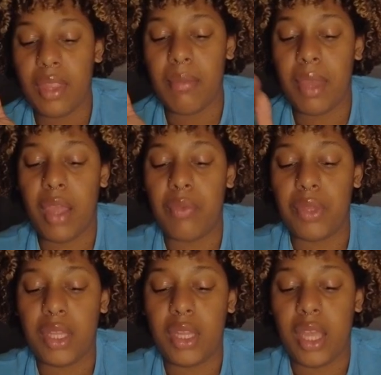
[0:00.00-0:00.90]
But I
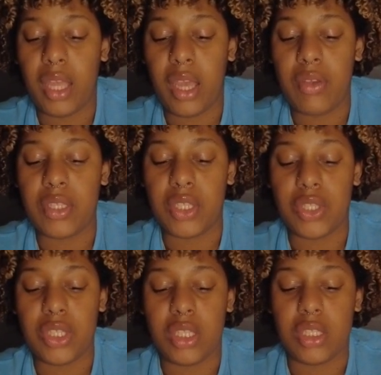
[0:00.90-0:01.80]
really like how
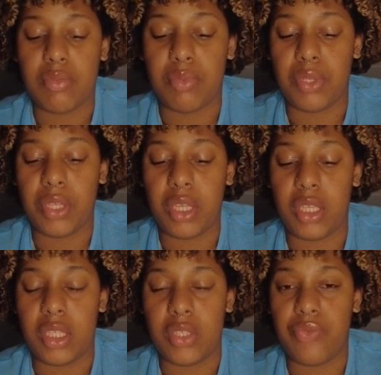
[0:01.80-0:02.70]
essentially this book
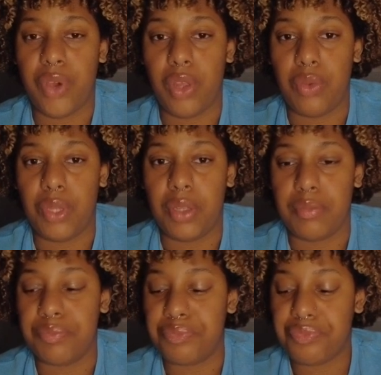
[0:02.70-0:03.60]
is following